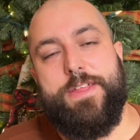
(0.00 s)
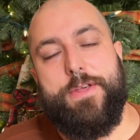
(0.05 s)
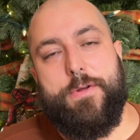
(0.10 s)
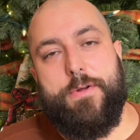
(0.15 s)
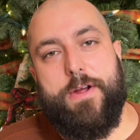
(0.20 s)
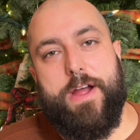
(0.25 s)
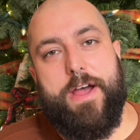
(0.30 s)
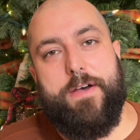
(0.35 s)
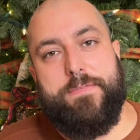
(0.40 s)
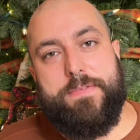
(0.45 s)

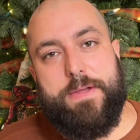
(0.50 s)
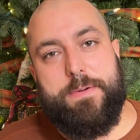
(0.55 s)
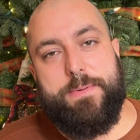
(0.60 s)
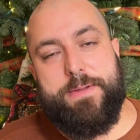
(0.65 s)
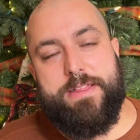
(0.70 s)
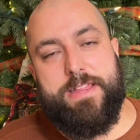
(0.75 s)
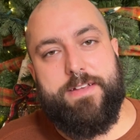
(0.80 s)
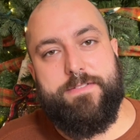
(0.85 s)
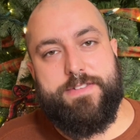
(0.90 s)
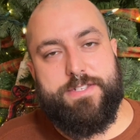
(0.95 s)
craft that we
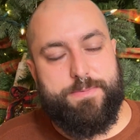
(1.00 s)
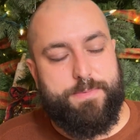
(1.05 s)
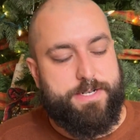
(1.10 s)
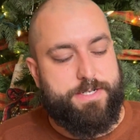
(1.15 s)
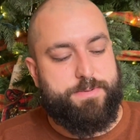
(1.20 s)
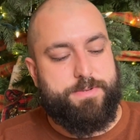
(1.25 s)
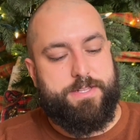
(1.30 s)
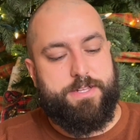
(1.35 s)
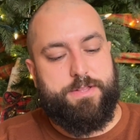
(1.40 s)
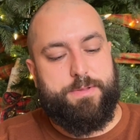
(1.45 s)
love so much
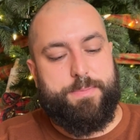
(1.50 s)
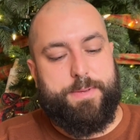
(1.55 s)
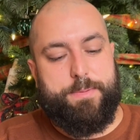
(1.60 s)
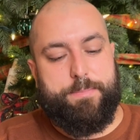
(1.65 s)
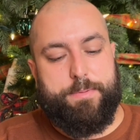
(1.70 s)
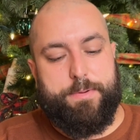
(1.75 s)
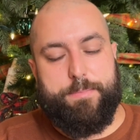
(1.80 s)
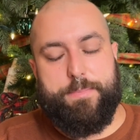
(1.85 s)
with other people.